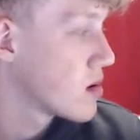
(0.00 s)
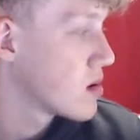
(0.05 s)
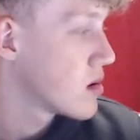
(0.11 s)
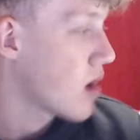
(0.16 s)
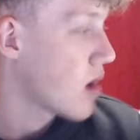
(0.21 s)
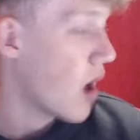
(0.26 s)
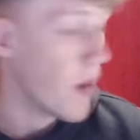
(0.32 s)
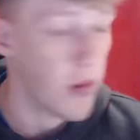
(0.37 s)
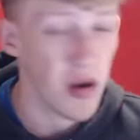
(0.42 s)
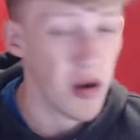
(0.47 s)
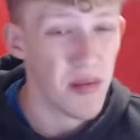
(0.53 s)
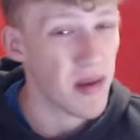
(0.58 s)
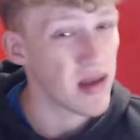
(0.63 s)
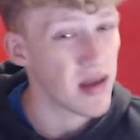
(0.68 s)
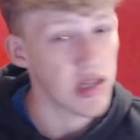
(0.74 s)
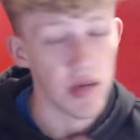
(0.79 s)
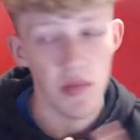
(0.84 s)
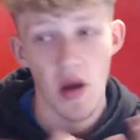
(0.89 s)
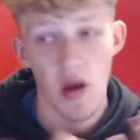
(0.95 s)
I'll probably
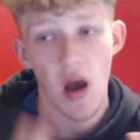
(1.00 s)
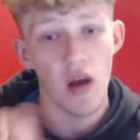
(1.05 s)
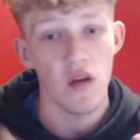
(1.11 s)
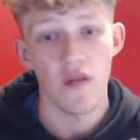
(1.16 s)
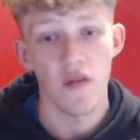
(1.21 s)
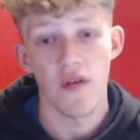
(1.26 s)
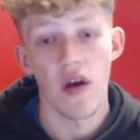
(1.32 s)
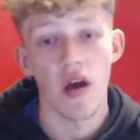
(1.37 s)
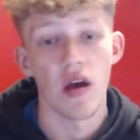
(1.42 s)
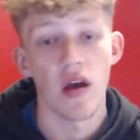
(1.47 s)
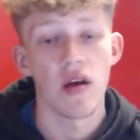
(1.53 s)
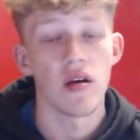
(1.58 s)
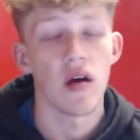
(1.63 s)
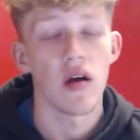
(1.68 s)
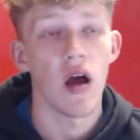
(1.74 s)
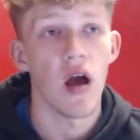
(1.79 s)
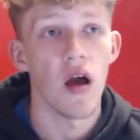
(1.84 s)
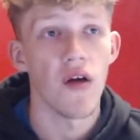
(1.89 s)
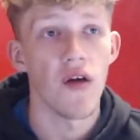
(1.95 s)
make some kind of
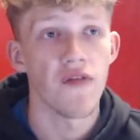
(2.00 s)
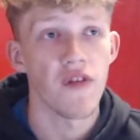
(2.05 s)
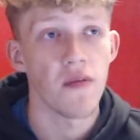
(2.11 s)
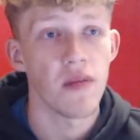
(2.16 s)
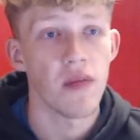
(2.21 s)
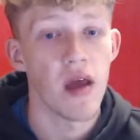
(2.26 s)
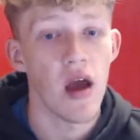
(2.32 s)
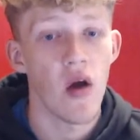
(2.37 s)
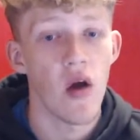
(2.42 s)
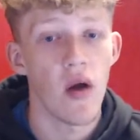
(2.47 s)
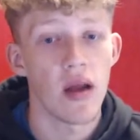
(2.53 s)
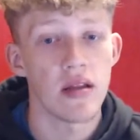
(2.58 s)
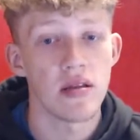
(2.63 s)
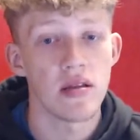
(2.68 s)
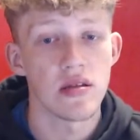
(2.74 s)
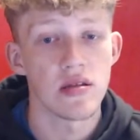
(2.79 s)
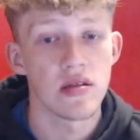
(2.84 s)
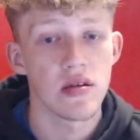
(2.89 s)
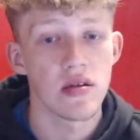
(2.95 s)
uh, thumbnail
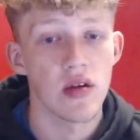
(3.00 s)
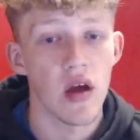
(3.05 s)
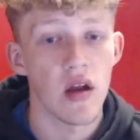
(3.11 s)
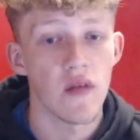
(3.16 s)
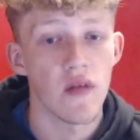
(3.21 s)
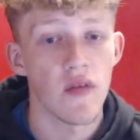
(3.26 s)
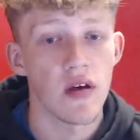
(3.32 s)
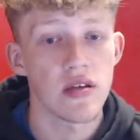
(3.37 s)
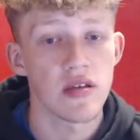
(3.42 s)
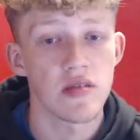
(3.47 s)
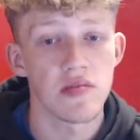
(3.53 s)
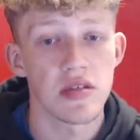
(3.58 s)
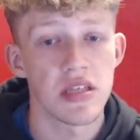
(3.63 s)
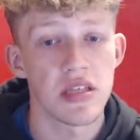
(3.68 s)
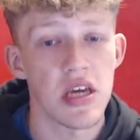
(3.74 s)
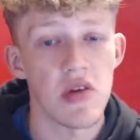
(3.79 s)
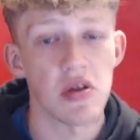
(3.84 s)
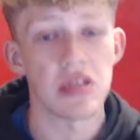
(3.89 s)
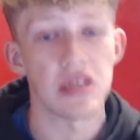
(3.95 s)
and kind of like some
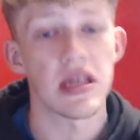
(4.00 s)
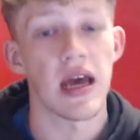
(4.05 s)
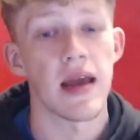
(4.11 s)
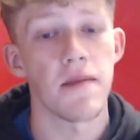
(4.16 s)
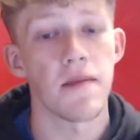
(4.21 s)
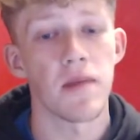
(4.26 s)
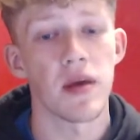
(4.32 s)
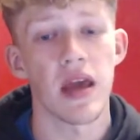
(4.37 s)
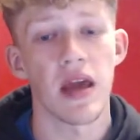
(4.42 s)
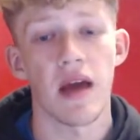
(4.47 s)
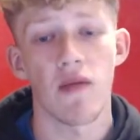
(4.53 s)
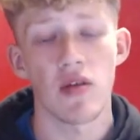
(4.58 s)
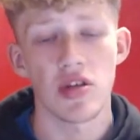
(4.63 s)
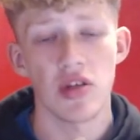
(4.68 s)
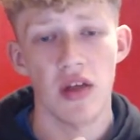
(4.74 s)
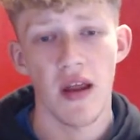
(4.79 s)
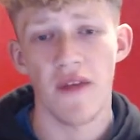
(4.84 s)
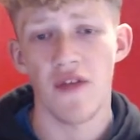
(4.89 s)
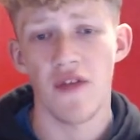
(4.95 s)
series name. But yeah,
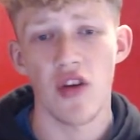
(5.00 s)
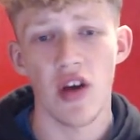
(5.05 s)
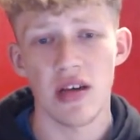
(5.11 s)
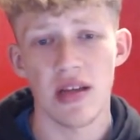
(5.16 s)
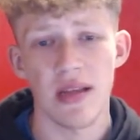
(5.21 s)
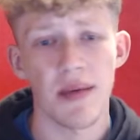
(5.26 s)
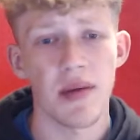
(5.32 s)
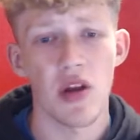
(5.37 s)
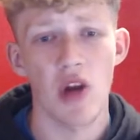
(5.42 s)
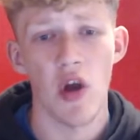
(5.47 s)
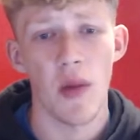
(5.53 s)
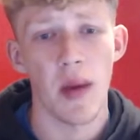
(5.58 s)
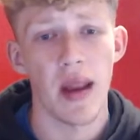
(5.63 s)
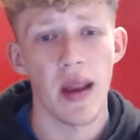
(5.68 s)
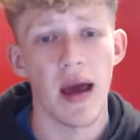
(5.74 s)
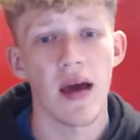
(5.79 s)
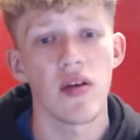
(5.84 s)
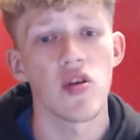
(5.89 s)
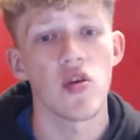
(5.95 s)
once, if you guys let me know about
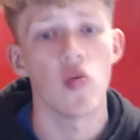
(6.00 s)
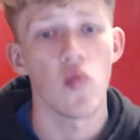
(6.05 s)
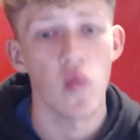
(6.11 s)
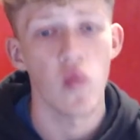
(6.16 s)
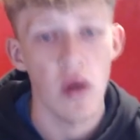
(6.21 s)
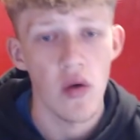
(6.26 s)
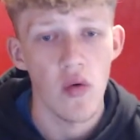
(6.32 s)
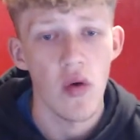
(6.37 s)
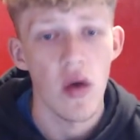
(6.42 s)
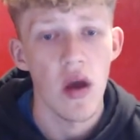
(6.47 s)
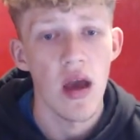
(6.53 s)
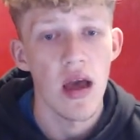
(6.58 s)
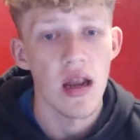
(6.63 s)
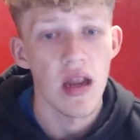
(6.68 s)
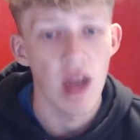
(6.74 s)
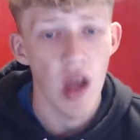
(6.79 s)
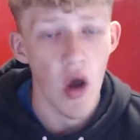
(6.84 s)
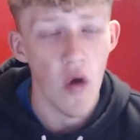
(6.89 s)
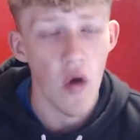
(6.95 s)
that, you will
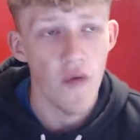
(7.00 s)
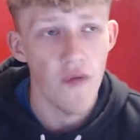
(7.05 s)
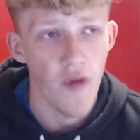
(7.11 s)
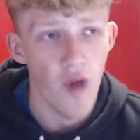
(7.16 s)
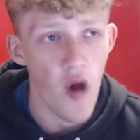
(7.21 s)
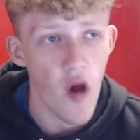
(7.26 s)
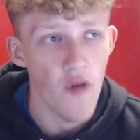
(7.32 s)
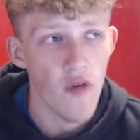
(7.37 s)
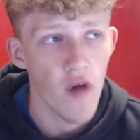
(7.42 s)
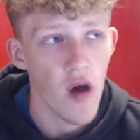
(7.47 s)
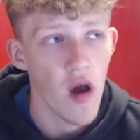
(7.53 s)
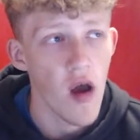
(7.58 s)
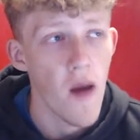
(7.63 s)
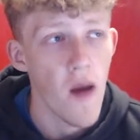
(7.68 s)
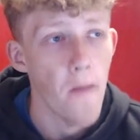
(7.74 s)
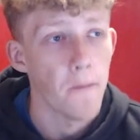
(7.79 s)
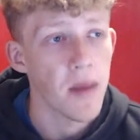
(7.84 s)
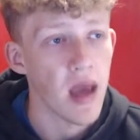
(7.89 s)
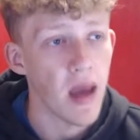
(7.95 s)
know further.
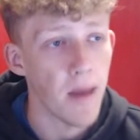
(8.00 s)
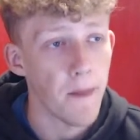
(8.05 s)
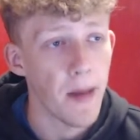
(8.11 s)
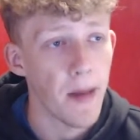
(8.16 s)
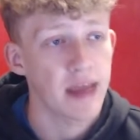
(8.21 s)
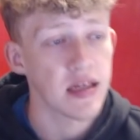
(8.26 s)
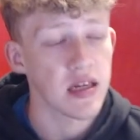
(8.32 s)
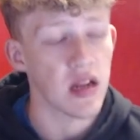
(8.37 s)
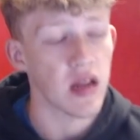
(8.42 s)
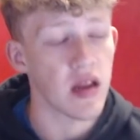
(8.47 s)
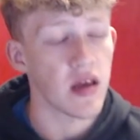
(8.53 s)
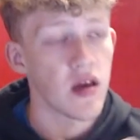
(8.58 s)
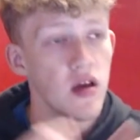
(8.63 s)
But yeah, basically